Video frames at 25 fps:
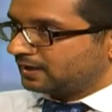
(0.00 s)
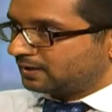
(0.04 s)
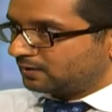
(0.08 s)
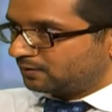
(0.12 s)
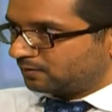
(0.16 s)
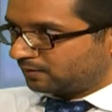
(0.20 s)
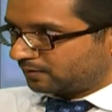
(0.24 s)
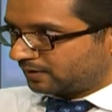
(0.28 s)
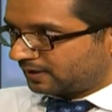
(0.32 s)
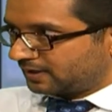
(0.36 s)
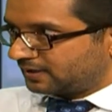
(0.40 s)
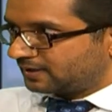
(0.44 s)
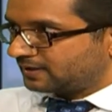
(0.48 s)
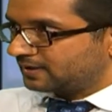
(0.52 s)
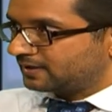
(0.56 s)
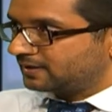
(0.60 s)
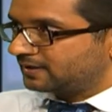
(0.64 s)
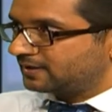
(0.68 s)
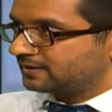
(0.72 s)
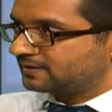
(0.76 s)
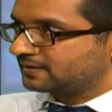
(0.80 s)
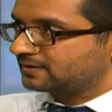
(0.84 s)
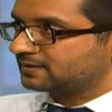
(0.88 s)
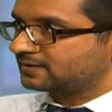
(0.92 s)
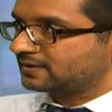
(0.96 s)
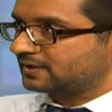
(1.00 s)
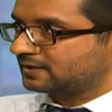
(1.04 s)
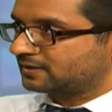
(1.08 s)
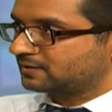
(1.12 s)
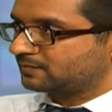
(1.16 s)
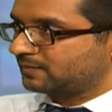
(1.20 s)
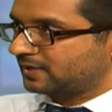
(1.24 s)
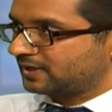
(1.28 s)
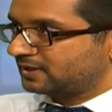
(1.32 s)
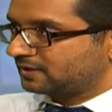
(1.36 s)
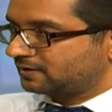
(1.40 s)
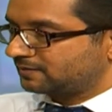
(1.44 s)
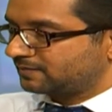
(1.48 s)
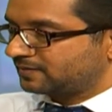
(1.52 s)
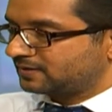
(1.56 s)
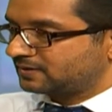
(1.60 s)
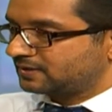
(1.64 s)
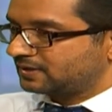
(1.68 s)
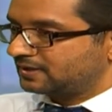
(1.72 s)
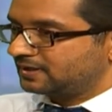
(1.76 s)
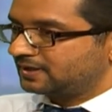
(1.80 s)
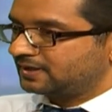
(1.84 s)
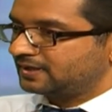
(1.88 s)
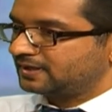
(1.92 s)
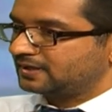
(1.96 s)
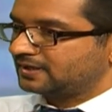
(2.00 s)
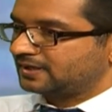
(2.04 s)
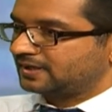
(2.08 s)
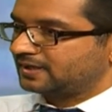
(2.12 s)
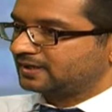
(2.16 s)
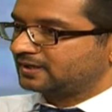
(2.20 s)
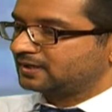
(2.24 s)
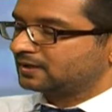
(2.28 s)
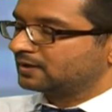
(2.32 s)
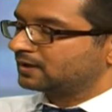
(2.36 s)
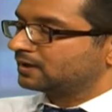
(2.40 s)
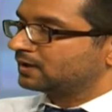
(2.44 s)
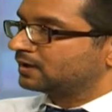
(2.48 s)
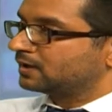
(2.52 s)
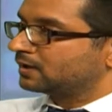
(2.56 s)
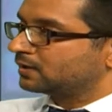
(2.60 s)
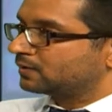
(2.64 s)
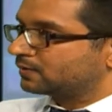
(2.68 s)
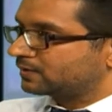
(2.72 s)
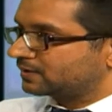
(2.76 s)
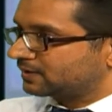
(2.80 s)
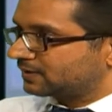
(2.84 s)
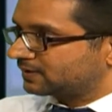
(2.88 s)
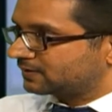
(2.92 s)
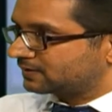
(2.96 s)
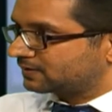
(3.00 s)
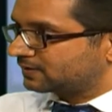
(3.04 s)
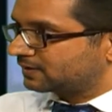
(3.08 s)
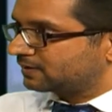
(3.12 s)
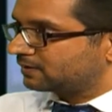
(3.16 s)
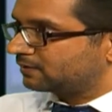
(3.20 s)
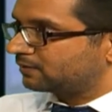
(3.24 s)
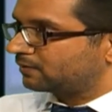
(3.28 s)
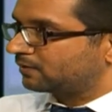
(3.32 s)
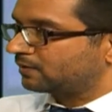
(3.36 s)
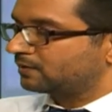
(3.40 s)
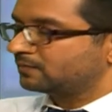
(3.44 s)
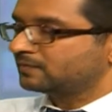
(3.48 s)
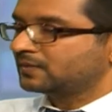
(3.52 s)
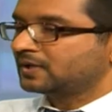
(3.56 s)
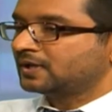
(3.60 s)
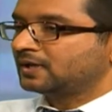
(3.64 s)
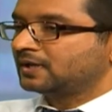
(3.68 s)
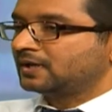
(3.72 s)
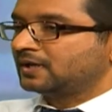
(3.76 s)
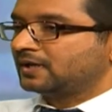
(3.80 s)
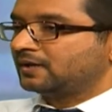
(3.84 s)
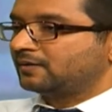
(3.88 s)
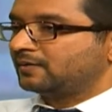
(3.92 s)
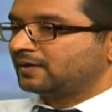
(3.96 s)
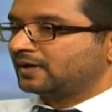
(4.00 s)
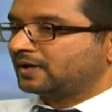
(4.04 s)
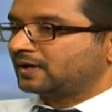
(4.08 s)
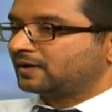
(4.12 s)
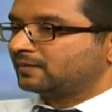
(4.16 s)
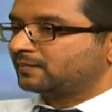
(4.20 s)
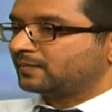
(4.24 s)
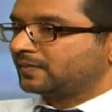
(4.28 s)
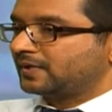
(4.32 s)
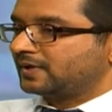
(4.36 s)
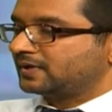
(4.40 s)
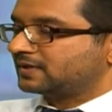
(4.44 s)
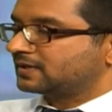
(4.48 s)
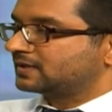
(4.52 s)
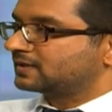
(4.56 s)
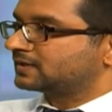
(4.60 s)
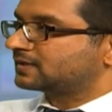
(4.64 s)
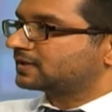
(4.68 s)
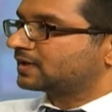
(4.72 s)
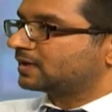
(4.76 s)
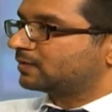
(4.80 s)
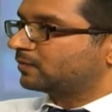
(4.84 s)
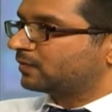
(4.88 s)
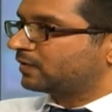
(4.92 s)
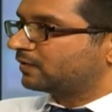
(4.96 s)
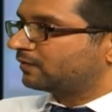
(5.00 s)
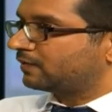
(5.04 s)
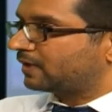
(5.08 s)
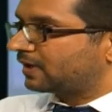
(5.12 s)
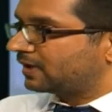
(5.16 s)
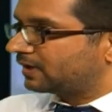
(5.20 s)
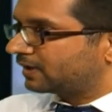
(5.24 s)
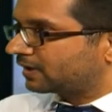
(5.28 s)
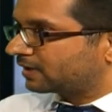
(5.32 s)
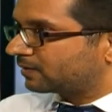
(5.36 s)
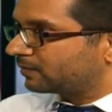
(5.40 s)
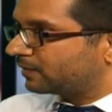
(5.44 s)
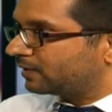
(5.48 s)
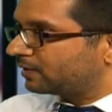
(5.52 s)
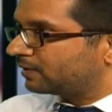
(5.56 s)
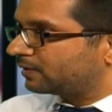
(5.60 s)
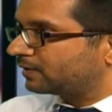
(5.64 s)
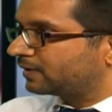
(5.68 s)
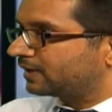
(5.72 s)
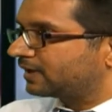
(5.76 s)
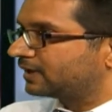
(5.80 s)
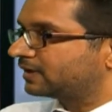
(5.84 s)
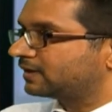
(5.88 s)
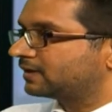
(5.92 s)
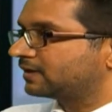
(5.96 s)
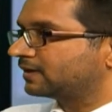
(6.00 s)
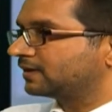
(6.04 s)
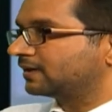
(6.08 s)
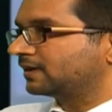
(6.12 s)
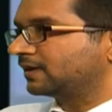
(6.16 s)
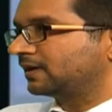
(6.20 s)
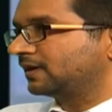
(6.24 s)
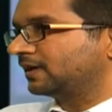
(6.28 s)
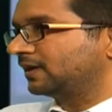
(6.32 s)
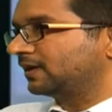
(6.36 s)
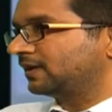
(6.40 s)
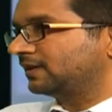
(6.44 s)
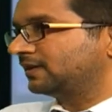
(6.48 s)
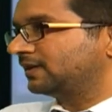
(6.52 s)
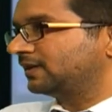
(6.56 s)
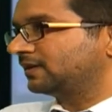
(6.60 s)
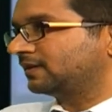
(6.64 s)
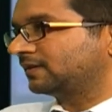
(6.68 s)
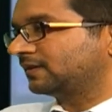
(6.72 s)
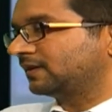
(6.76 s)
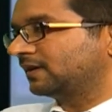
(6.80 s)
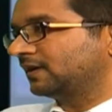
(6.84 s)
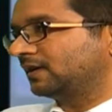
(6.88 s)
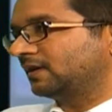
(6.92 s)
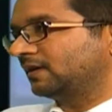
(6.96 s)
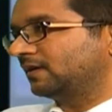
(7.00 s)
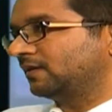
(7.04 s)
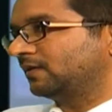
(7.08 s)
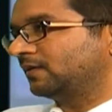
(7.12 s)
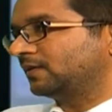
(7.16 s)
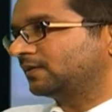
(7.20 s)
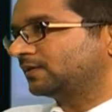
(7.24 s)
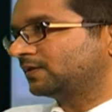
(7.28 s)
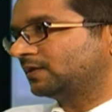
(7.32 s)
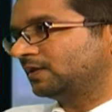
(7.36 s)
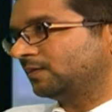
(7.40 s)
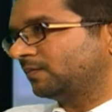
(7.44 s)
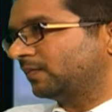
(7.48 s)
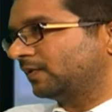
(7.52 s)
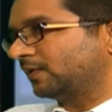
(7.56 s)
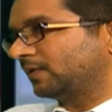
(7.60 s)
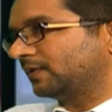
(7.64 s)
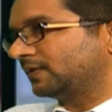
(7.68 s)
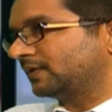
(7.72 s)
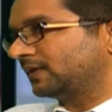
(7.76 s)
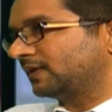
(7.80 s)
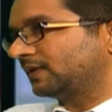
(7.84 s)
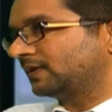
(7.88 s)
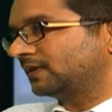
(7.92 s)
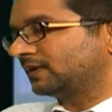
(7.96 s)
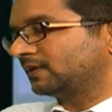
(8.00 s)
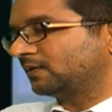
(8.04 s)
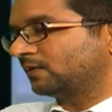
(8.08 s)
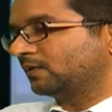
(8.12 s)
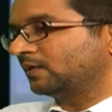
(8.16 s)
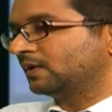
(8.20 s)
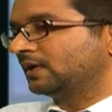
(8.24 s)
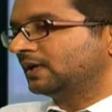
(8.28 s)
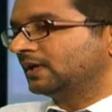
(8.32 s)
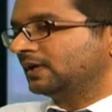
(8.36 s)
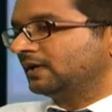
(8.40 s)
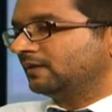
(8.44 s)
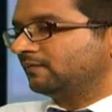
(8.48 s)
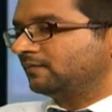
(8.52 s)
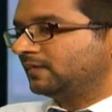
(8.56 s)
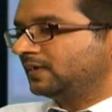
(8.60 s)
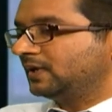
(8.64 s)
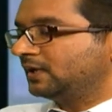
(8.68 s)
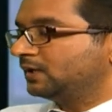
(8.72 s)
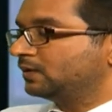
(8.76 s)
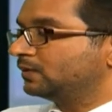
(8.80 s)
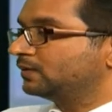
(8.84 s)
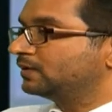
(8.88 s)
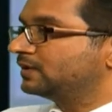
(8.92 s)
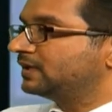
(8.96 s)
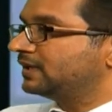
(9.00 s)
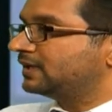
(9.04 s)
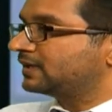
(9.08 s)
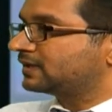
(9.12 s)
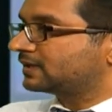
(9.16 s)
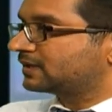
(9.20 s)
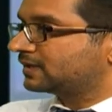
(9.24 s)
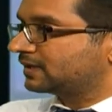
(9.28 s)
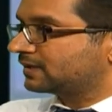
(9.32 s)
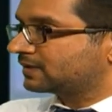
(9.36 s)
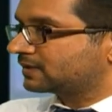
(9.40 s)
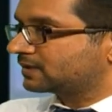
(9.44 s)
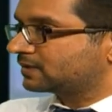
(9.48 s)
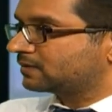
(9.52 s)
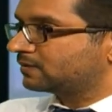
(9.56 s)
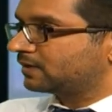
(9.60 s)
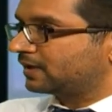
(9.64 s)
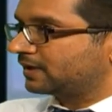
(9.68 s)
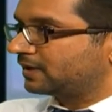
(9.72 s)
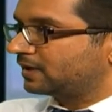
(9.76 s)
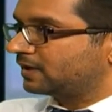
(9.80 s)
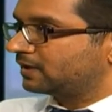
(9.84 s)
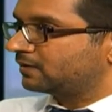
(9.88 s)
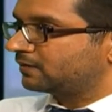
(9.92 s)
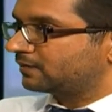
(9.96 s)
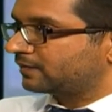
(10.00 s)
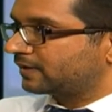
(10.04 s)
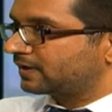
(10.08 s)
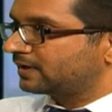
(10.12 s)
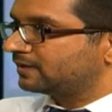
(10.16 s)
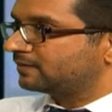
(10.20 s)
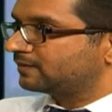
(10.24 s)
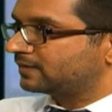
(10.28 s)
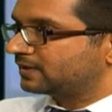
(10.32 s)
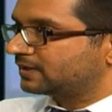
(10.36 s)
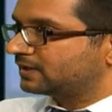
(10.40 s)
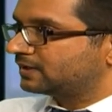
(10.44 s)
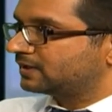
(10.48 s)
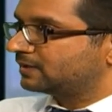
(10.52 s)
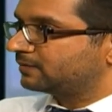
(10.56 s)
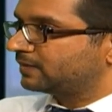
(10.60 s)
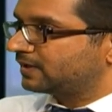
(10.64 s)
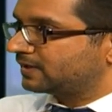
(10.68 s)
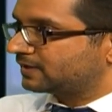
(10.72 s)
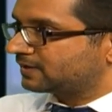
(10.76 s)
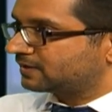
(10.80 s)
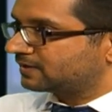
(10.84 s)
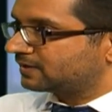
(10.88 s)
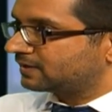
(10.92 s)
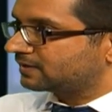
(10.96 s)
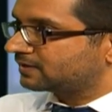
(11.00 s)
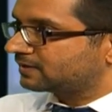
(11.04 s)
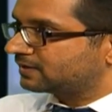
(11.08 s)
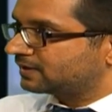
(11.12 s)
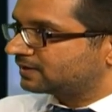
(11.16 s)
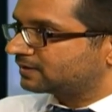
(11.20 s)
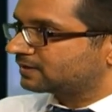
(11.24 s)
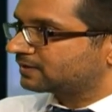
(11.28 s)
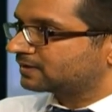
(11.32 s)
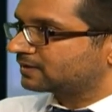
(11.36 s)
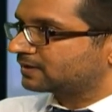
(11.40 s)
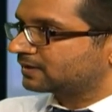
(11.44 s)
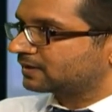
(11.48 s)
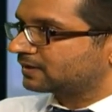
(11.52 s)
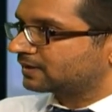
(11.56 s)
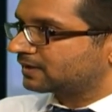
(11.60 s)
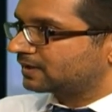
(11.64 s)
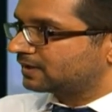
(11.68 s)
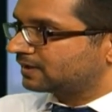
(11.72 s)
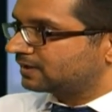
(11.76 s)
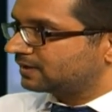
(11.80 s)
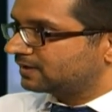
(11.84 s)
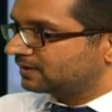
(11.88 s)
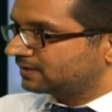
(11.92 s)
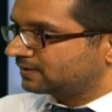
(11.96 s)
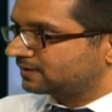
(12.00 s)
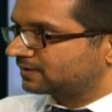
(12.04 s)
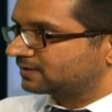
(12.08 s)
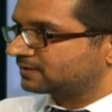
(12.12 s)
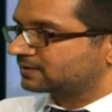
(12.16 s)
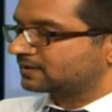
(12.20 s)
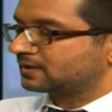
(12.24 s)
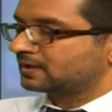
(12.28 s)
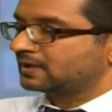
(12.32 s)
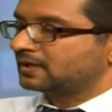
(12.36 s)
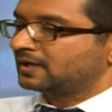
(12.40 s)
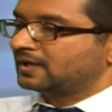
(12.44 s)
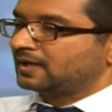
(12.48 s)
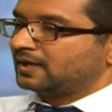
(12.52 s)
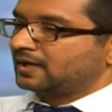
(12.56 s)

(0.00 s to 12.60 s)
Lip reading: endocrine conditions. That's my specialty, like Cushing syndrome, where patients are more vulnerable to get this osteoporosis. So we do these tests to identify whether the patient has these conditions.